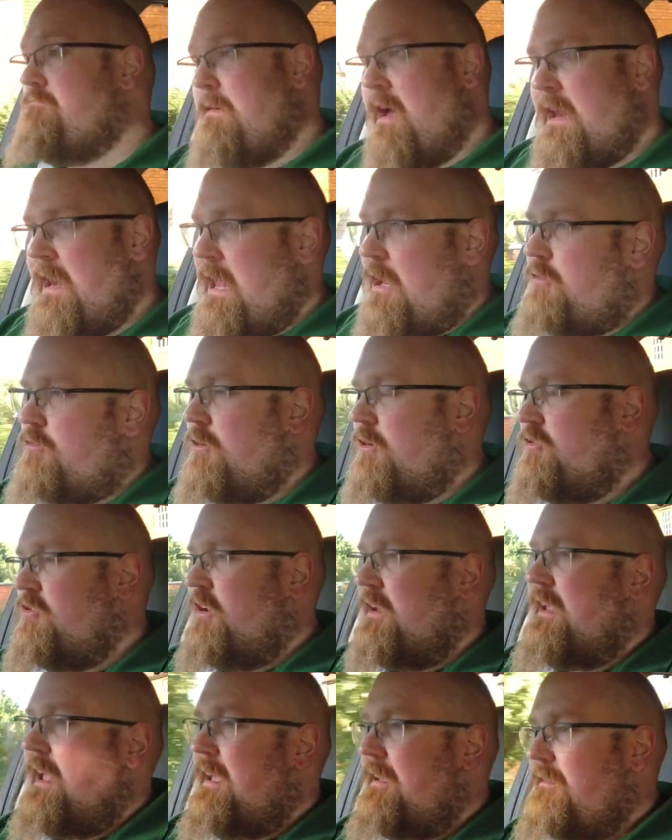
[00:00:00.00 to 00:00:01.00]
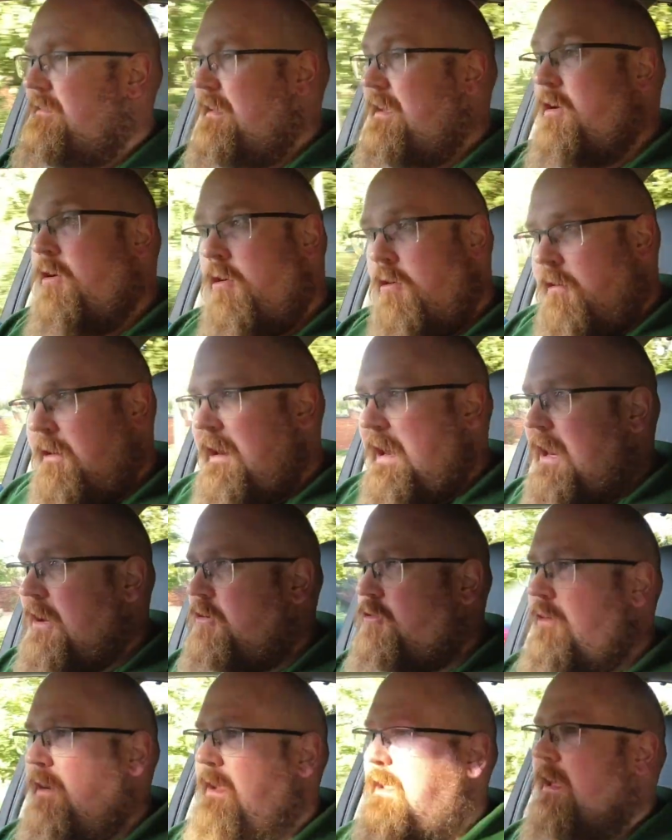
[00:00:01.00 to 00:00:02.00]
electric G80 or
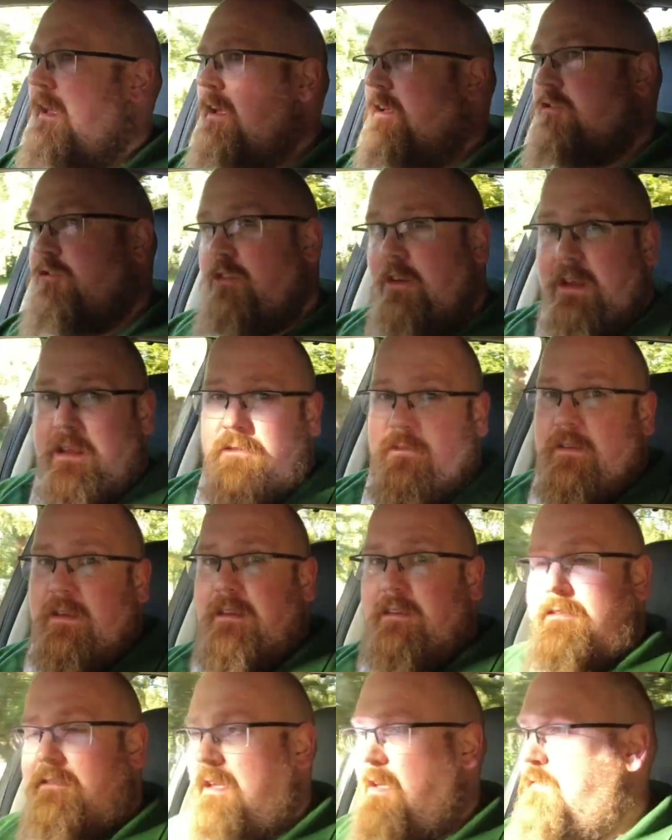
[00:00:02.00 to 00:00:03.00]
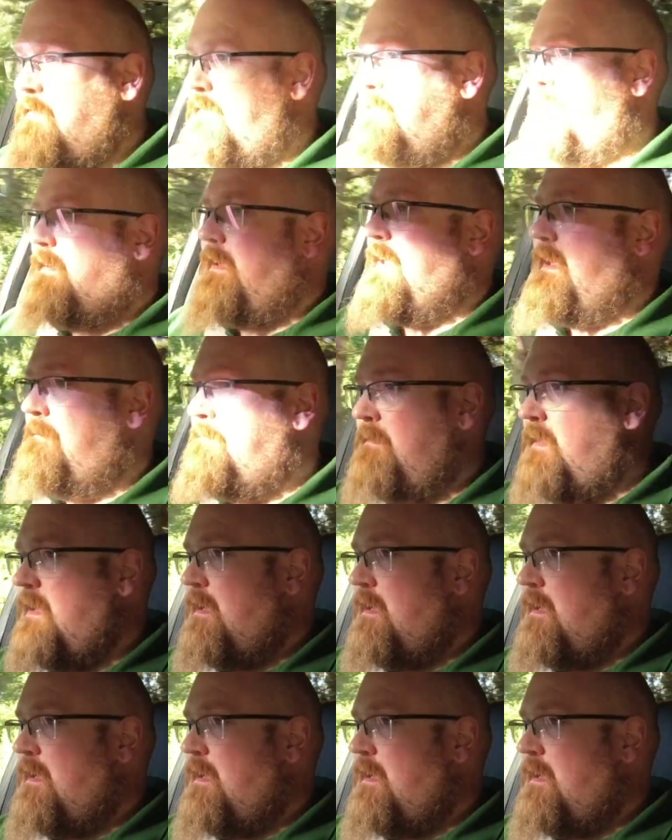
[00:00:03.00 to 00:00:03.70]
electric GV70,